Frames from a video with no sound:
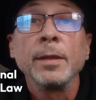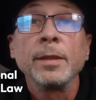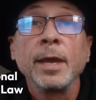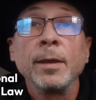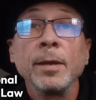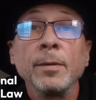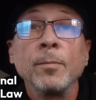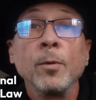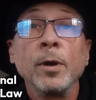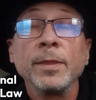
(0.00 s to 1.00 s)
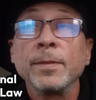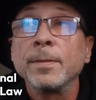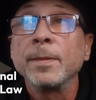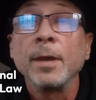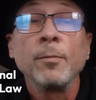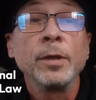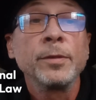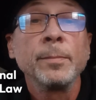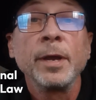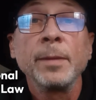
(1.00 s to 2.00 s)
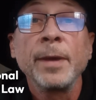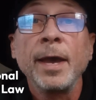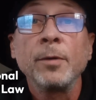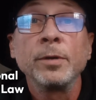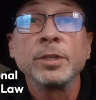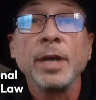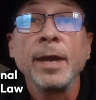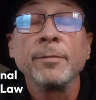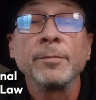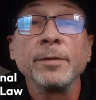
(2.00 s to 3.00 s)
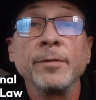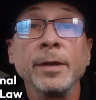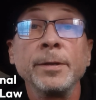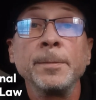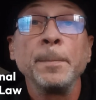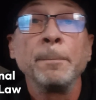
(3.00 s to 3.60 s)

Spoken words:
they want their money back, which I have refunded.